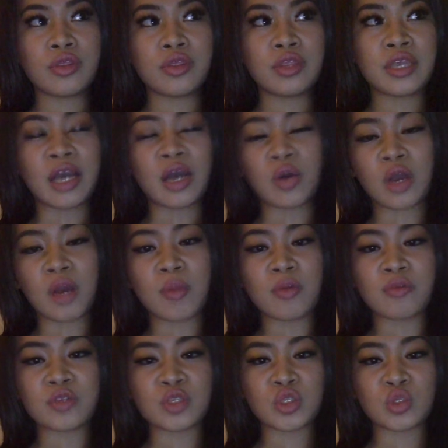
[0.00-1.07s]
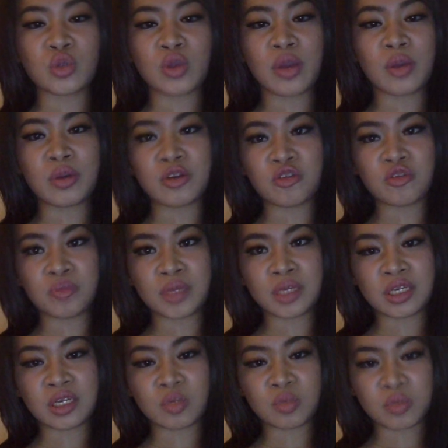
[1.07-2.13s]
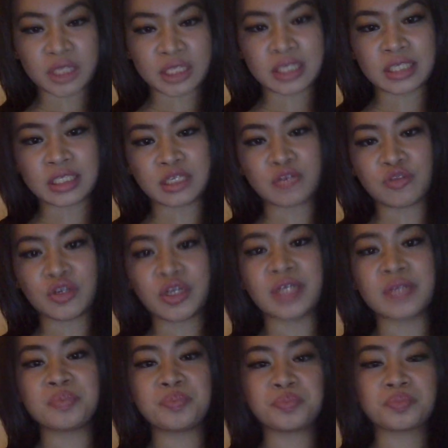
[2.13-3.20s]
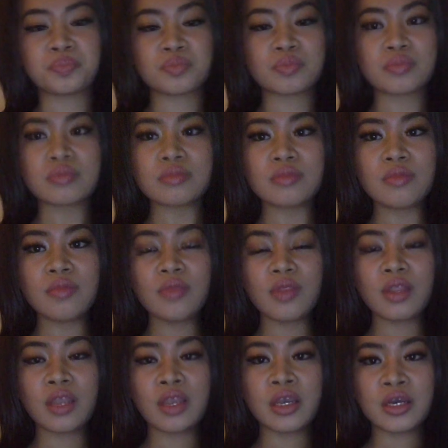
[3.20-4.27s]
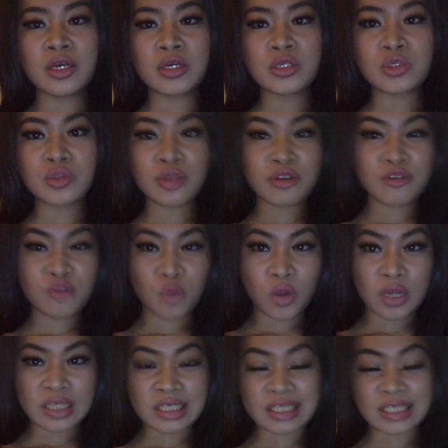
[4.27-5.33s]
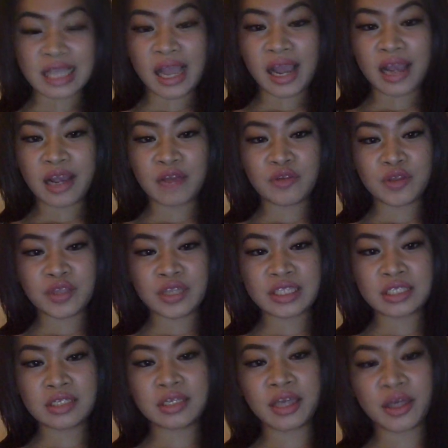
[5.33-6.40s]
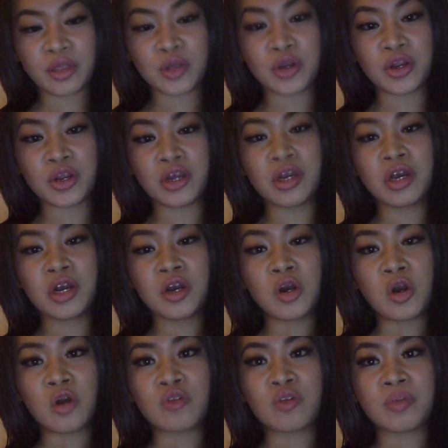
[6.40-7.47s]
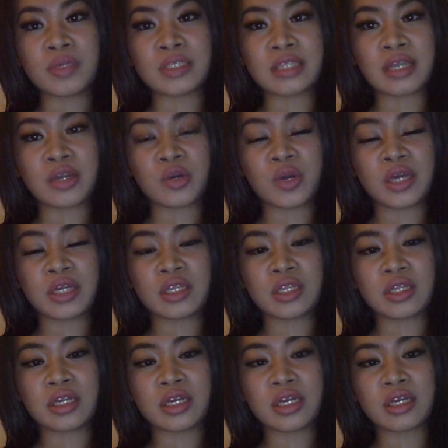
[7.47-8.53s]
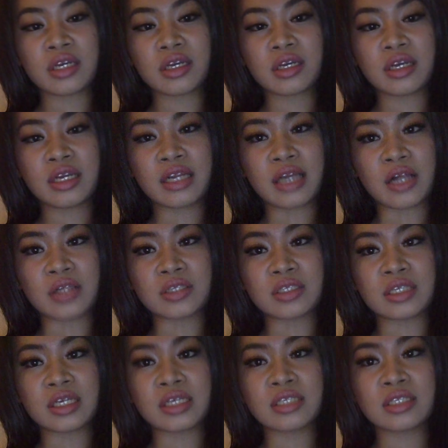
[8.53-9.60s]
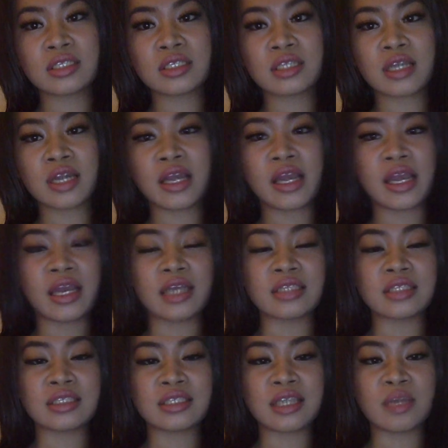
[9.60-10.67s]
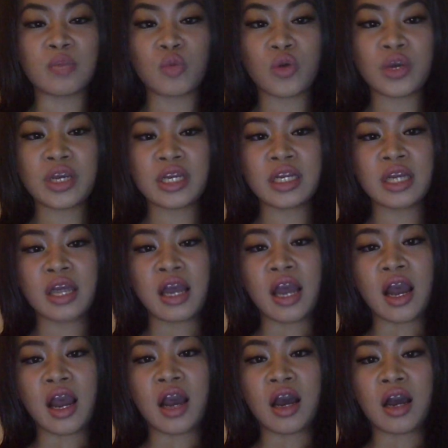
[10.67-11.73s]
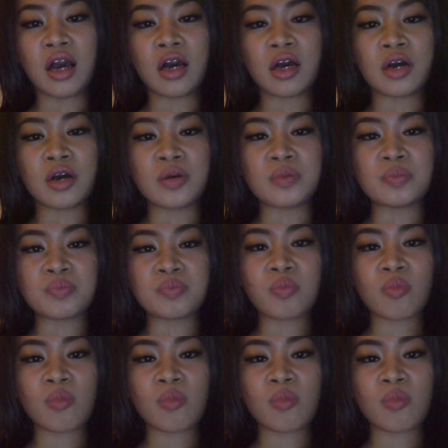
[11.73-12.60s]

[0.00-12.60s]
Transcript: the outcome of the story would have been completely different. So therefore, to tie everything together from a psychoanalytic analysis and standpoint, the